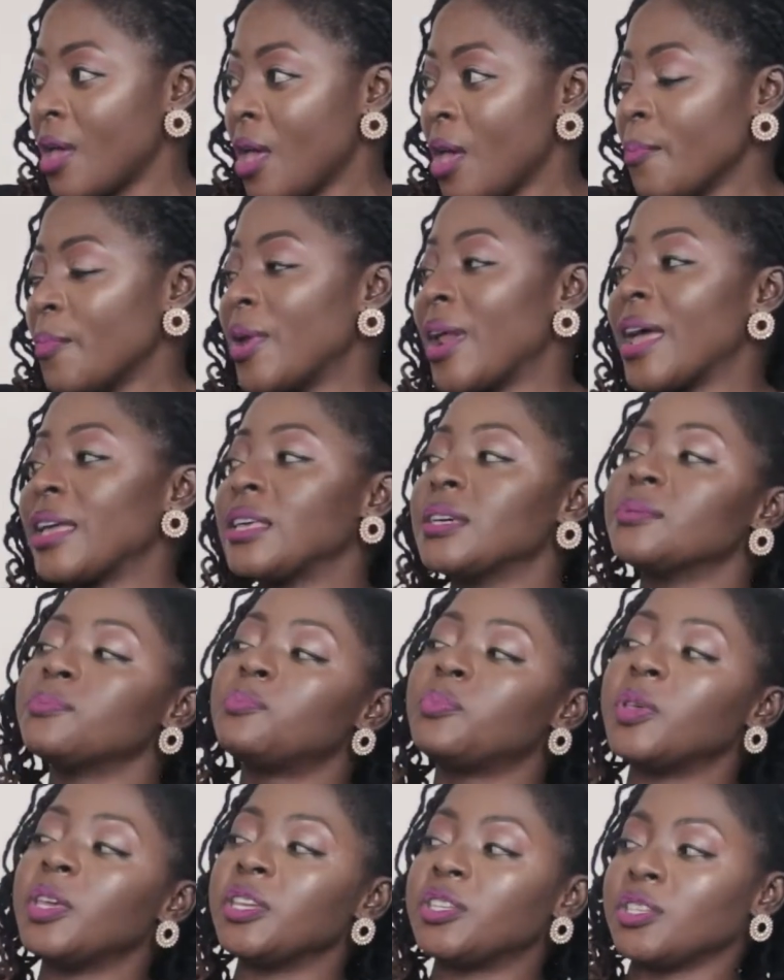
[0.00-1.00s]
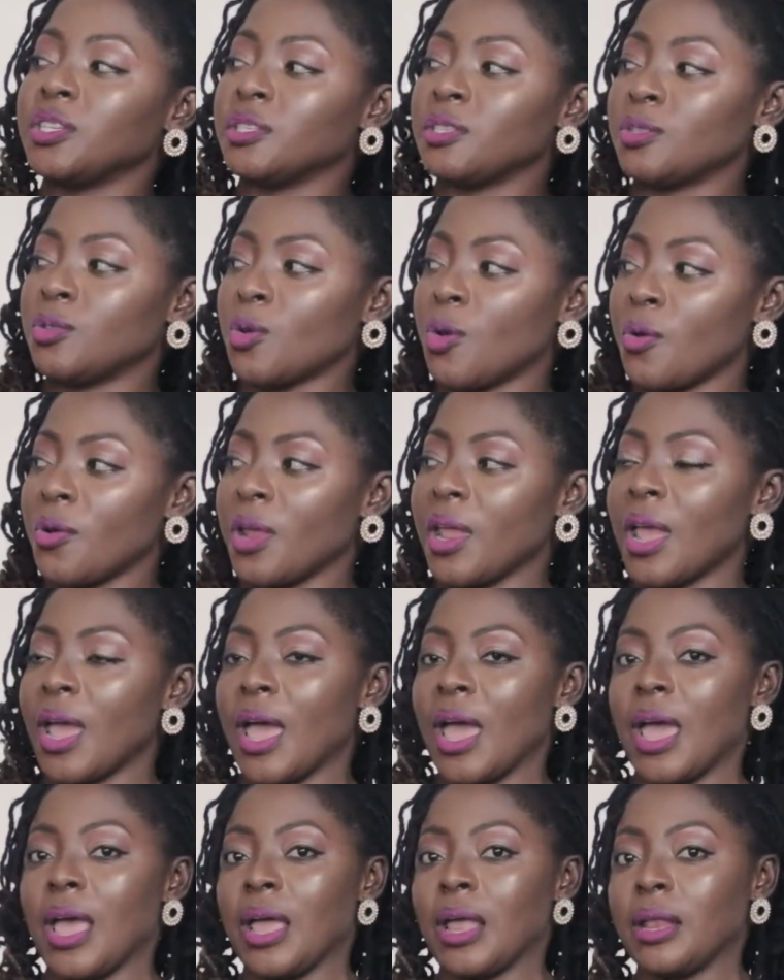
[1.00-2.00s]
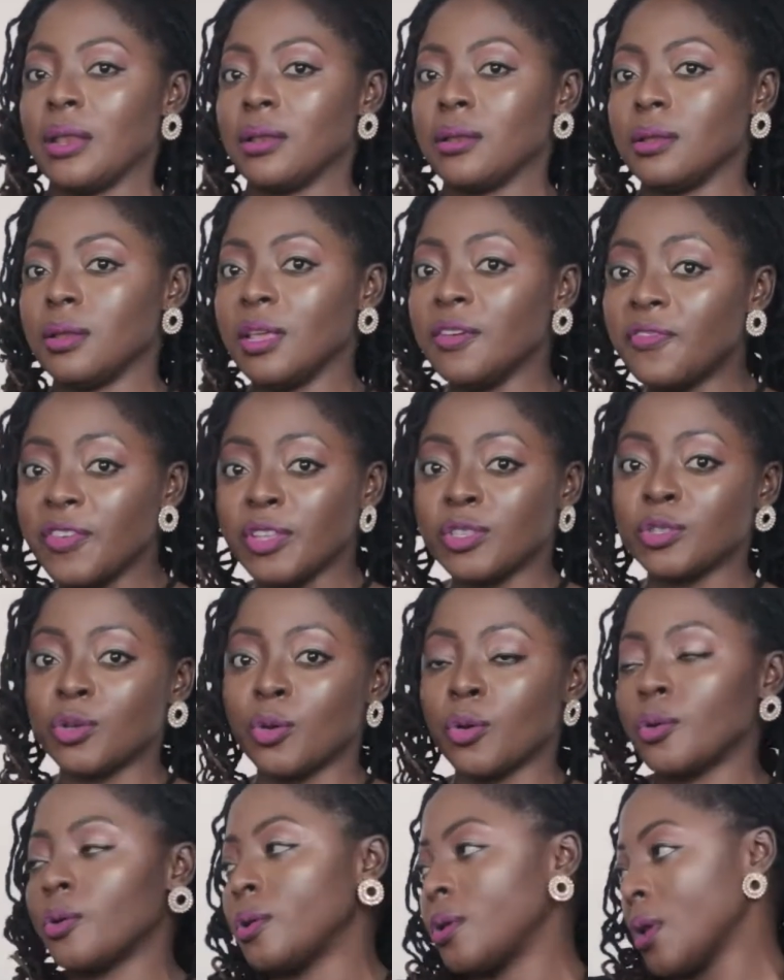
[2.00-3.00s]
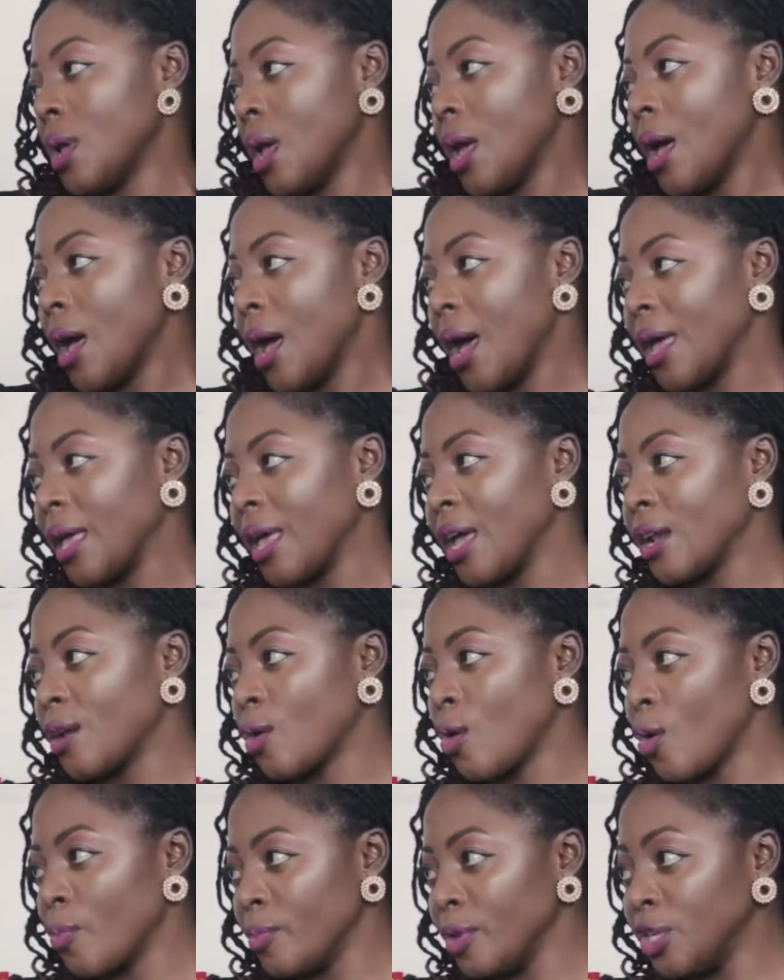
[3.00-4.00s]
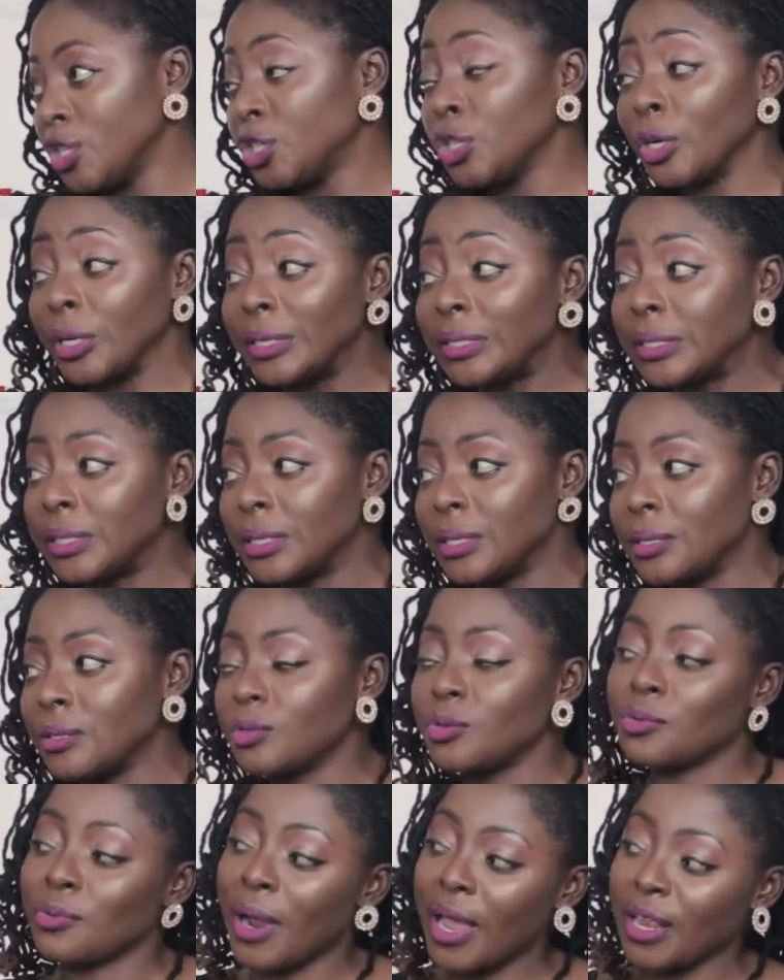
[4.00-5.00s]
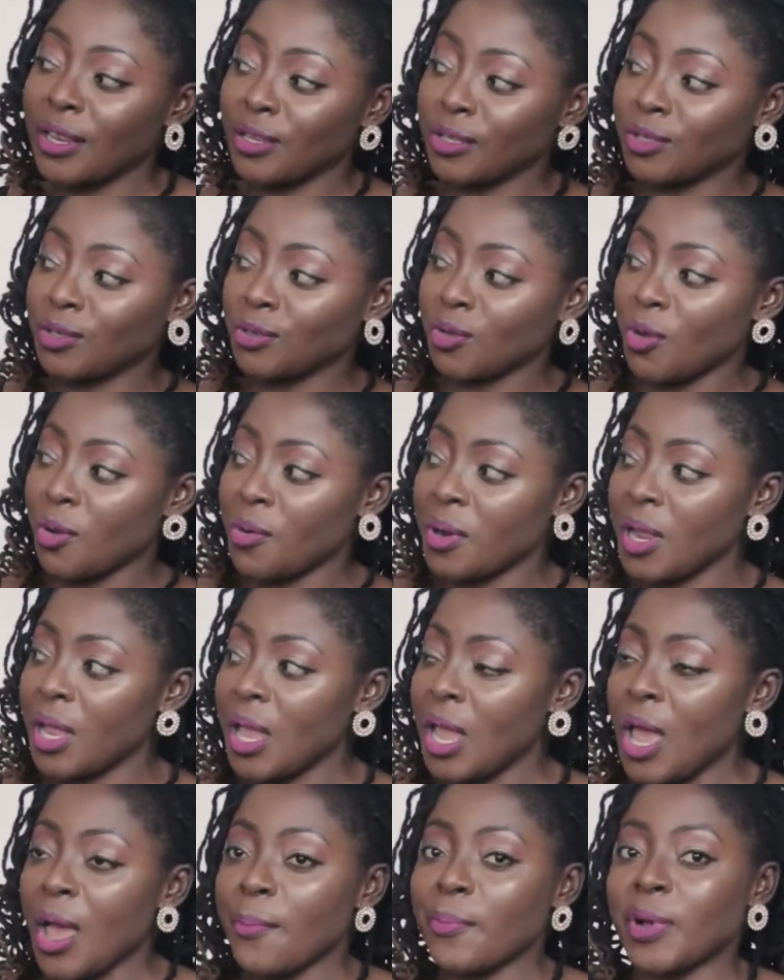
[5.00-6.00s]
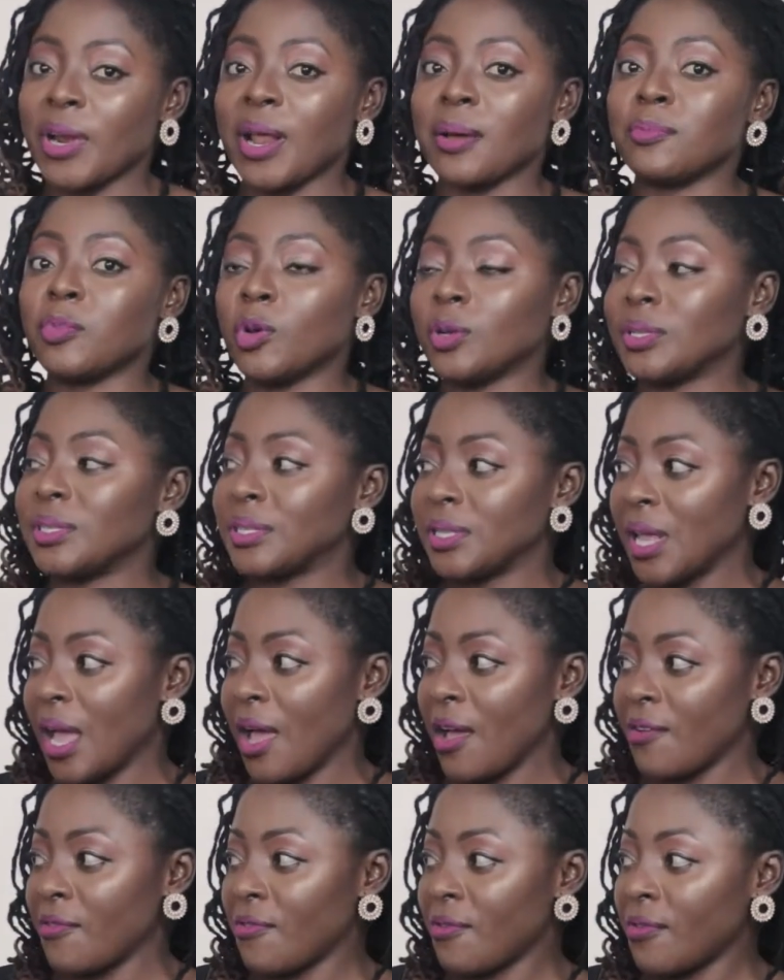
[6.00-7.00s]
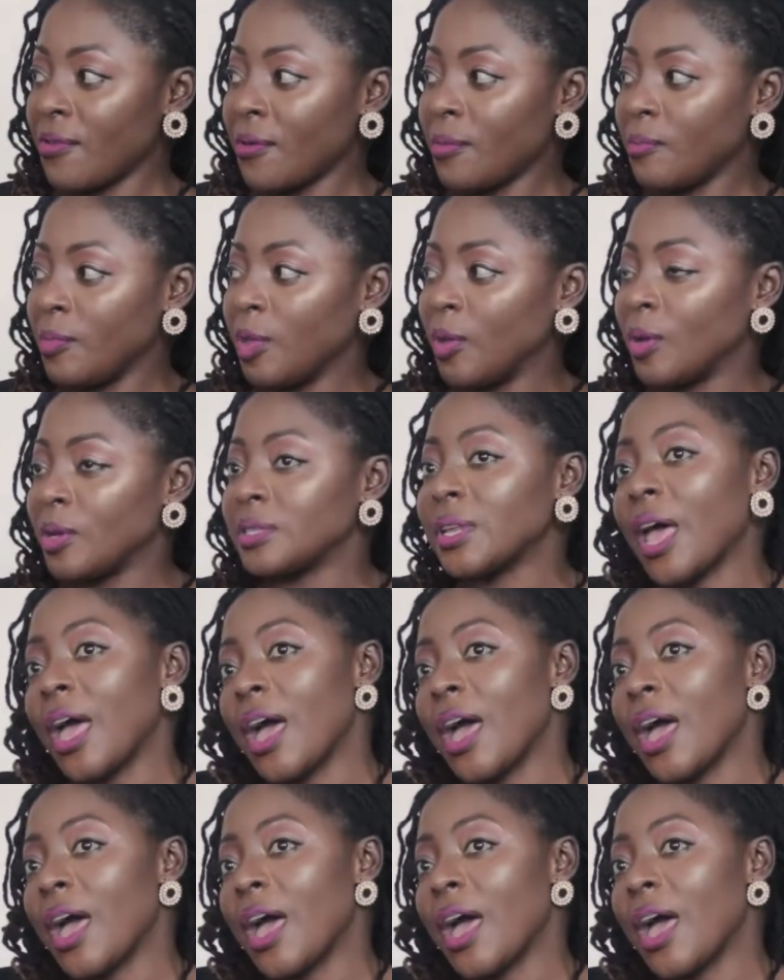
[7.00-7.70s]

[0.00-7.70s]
But I can pitch a story, and if it's good, I get commissioned to write the story, but I'm not staff, because I